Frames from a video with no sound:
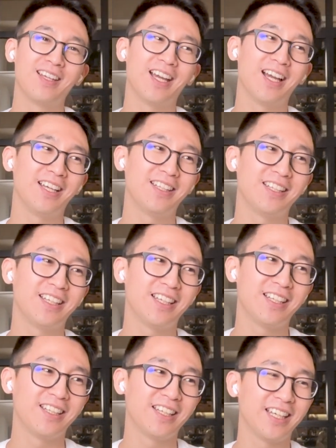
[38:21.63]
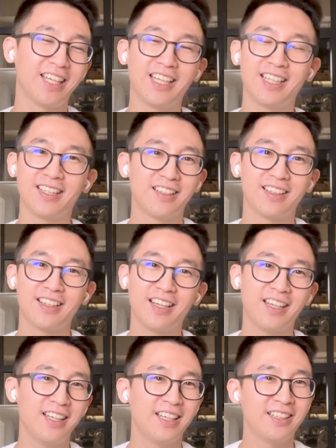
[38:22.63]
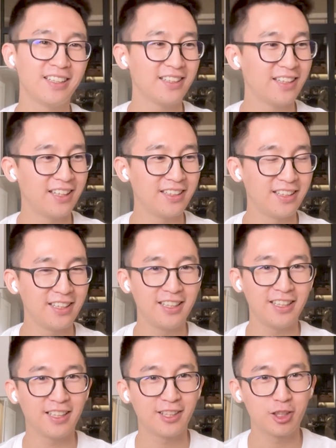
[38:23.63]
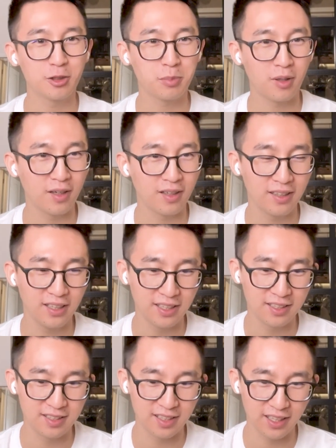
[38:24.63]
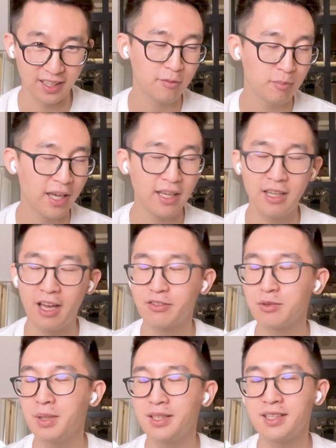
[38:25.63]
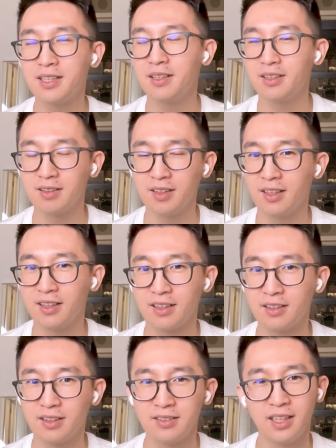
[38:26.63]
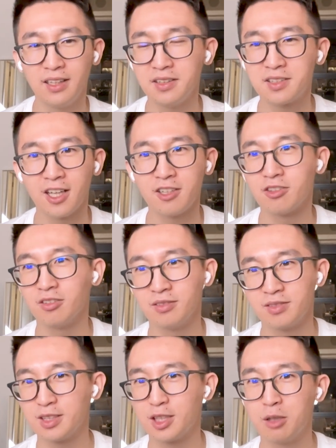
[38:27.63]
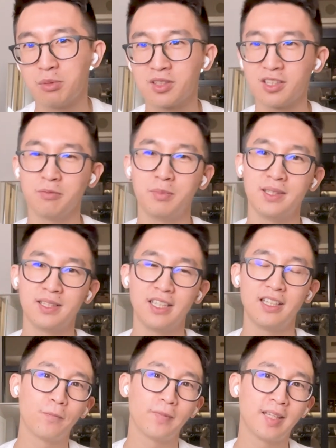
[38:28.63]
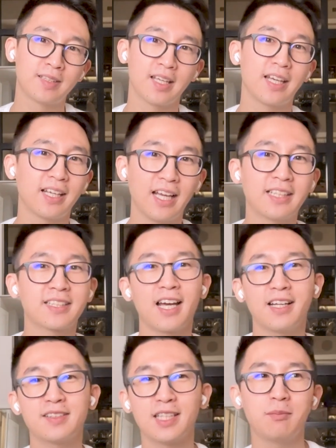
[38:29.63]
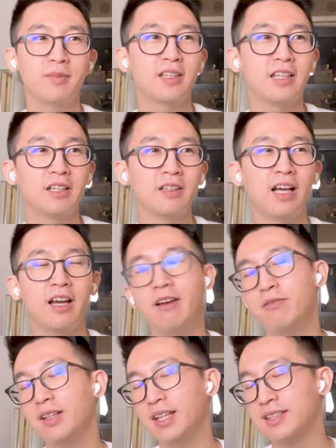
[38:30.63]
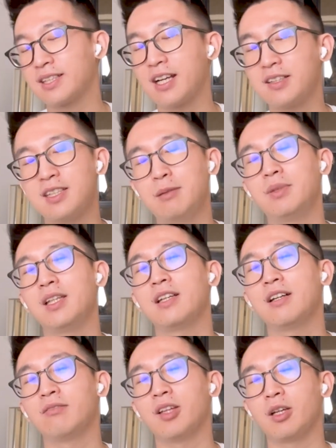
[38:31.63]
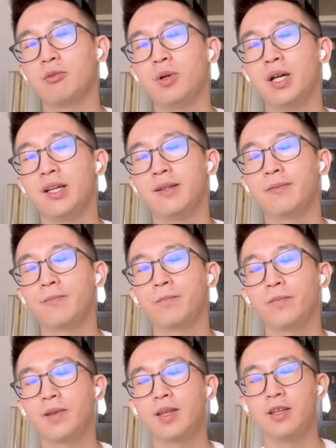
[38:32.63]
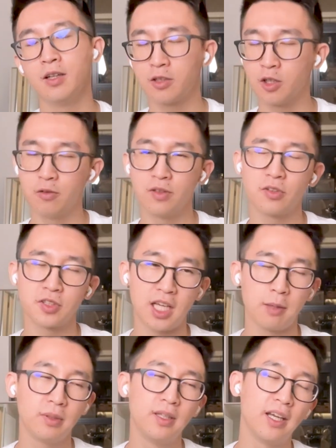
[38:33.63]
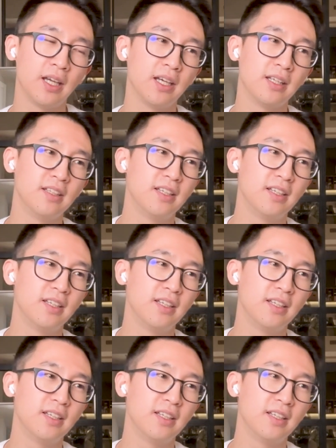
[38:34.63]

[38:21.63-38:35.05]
And then like, and the other part is like, you have to maintain a daily schedule to keep yourself busy. It's like, it's kind of same deal. I feel like it's kind of same thing of like when, COVID first happened and